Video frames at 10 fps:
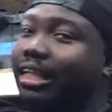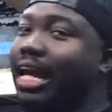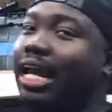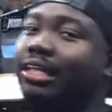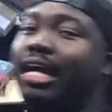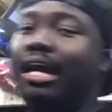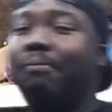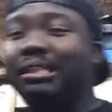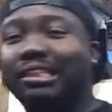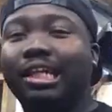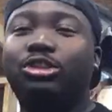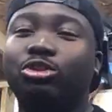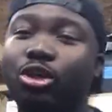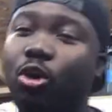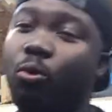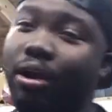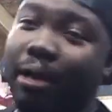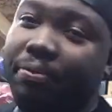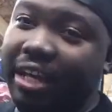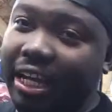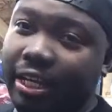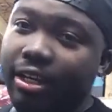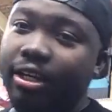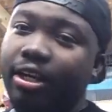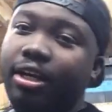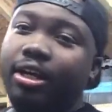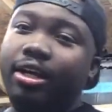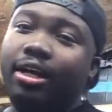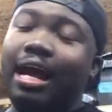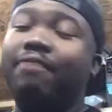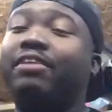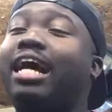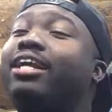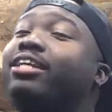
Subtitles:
the cat out the hat. I'm gonna just let you know what I'm thinking. I've got